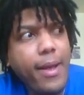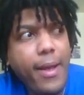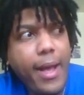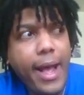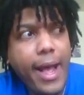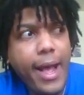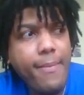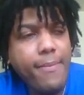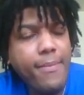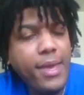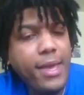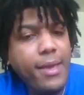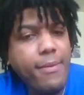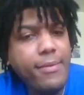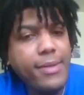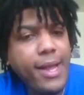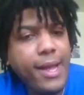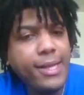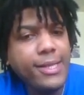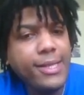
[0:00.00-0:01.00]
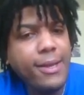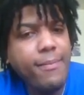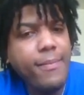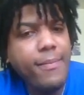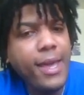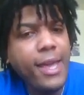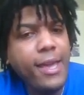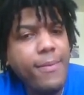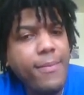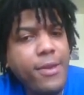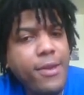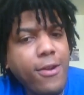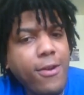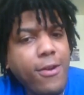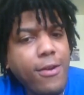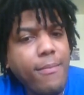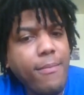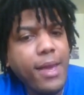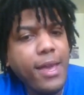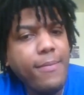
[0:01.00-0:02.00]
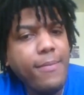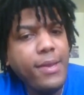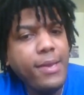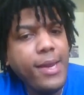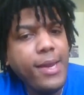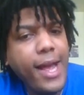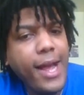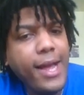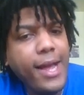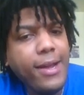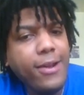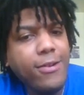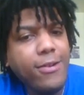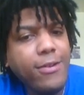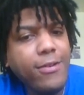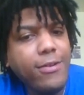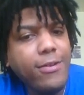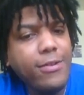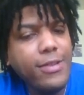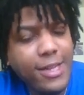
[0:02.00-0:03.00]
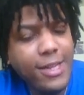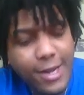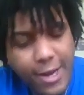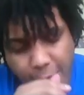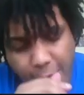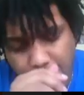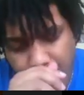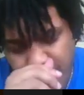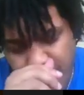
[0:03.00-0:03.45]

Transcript: I mean, that's a maybe or a maybe not, or you know.